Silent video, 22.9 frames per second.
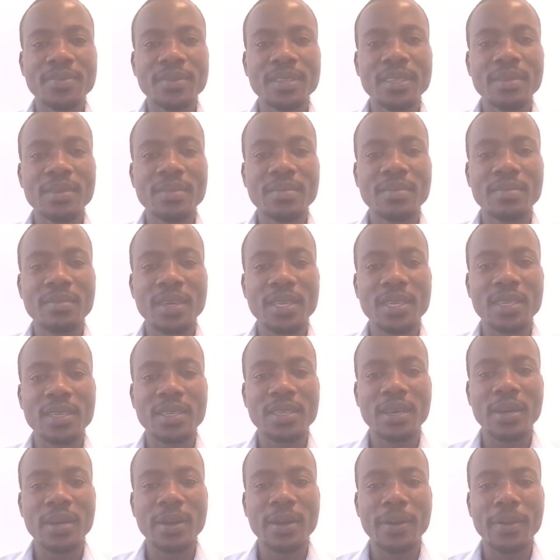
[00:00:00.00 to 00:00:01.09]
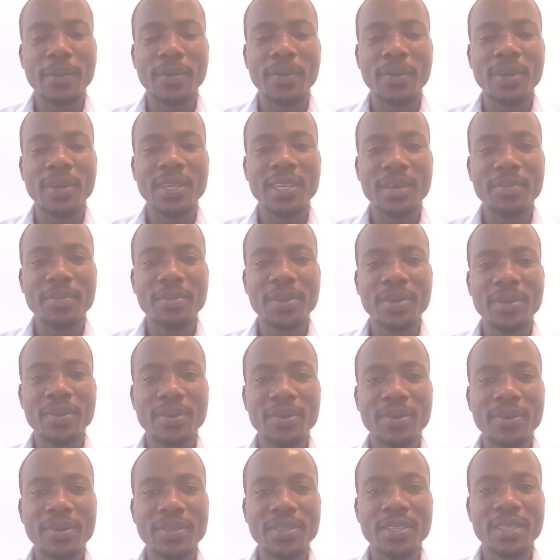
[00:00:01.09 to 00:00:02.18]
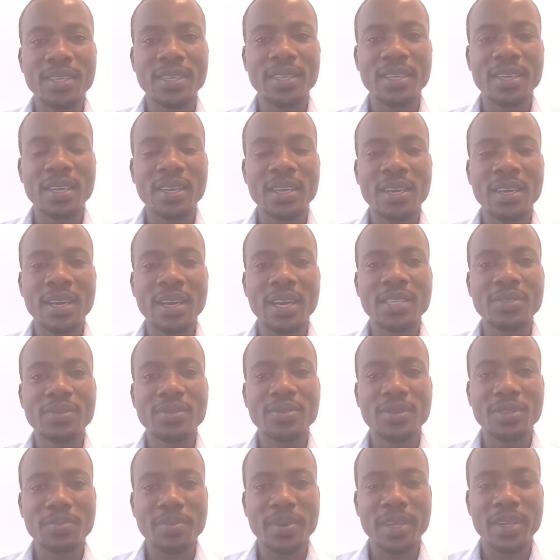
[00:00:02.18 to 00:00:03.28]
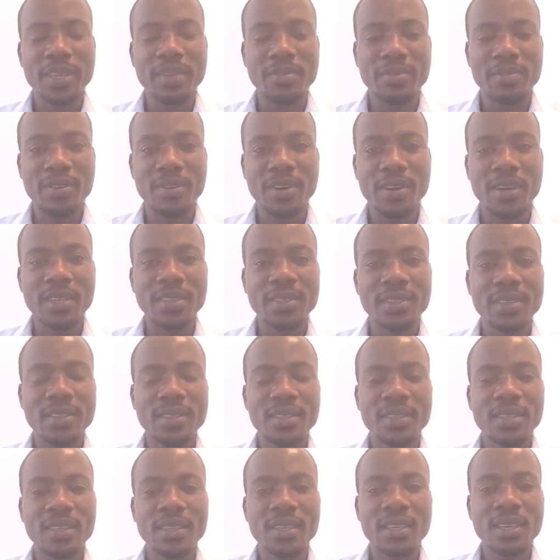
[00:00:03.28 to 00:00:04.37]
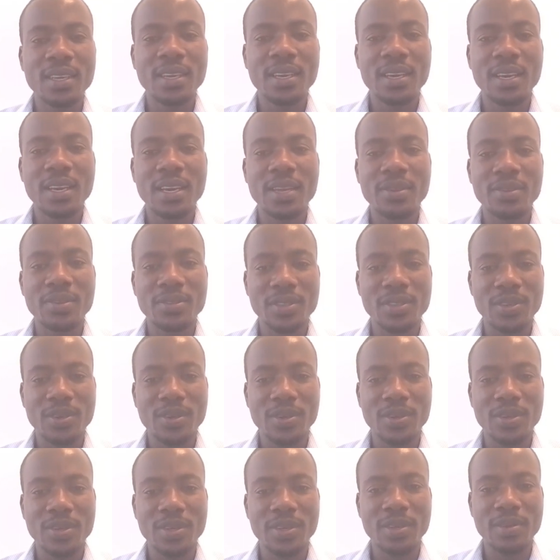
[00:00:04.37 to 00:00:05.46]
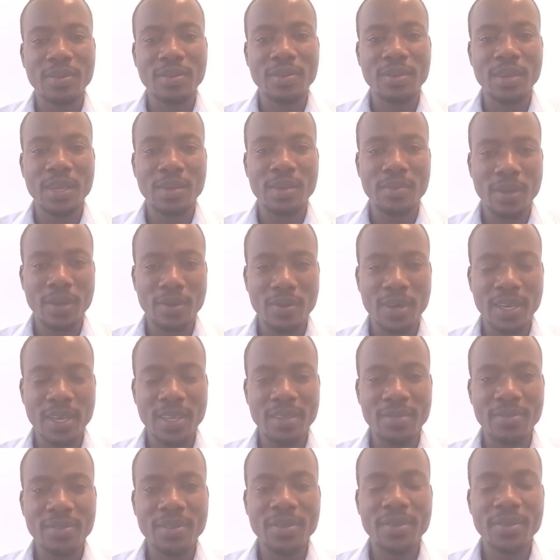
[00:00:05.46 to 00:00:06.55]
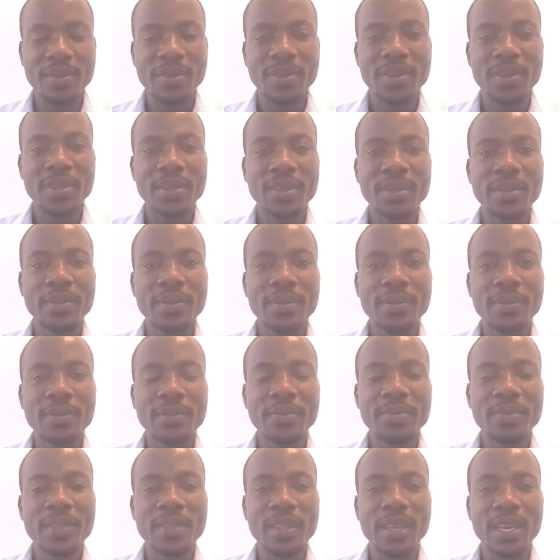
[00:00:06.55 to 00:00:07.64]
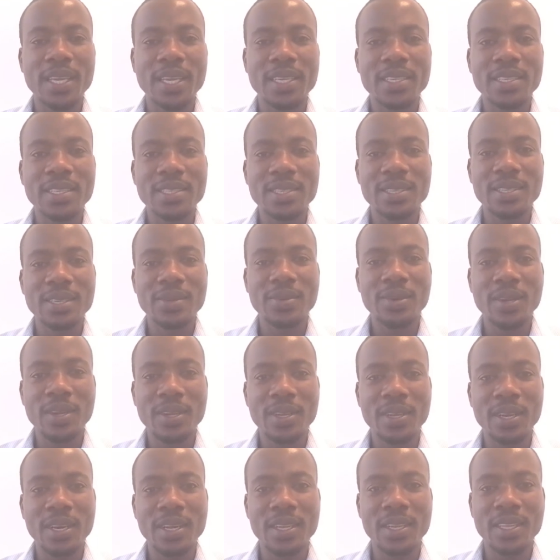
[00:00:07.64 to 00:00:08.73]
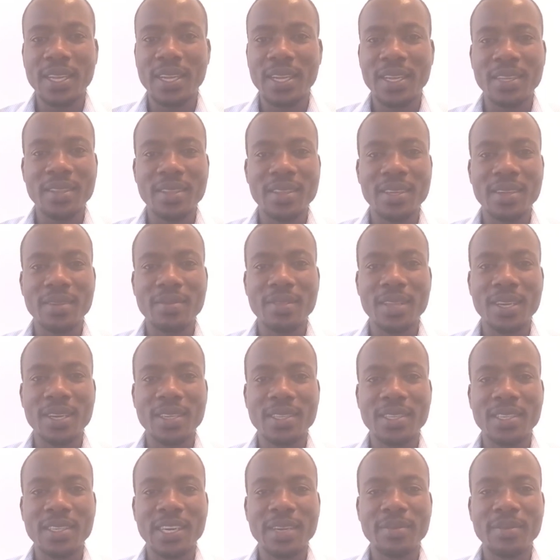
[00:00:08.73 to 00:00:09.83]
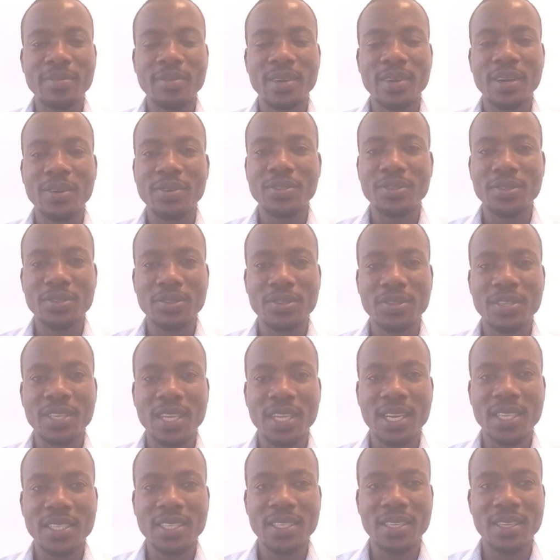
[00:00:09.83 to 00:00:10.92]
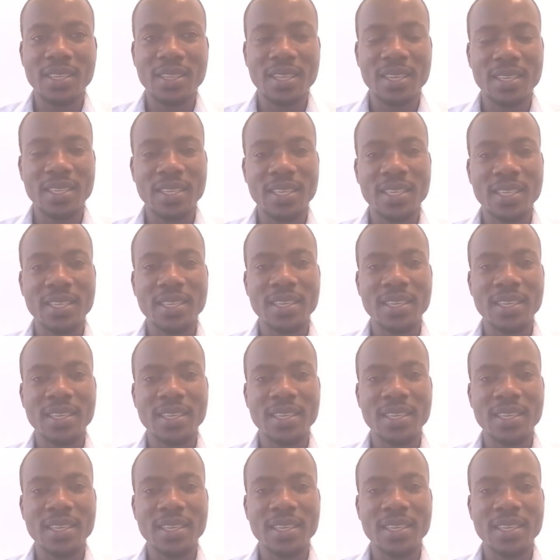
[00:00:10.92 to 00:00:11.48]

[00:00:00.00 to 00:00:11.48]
But what happened was, as he was praying for us and my wife, I didn't realize that that time I was also touched in that area.